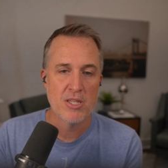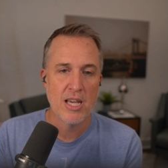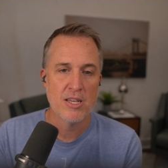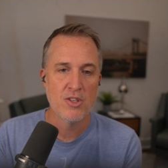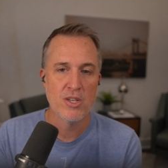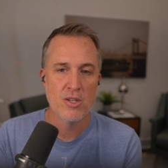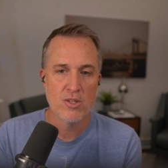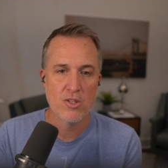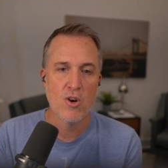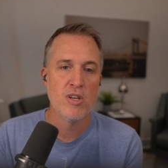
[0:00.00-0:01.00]
It's actually
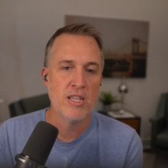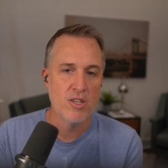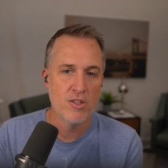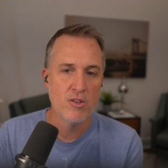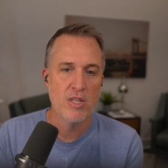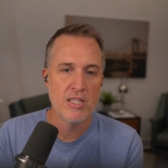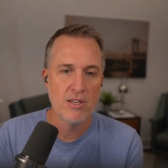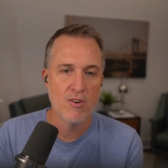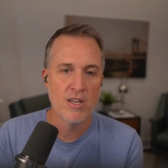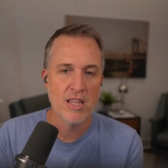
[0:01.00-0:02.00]
starting to do the
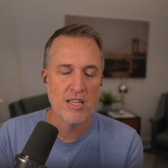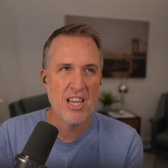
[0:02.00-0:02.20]
tiering thing.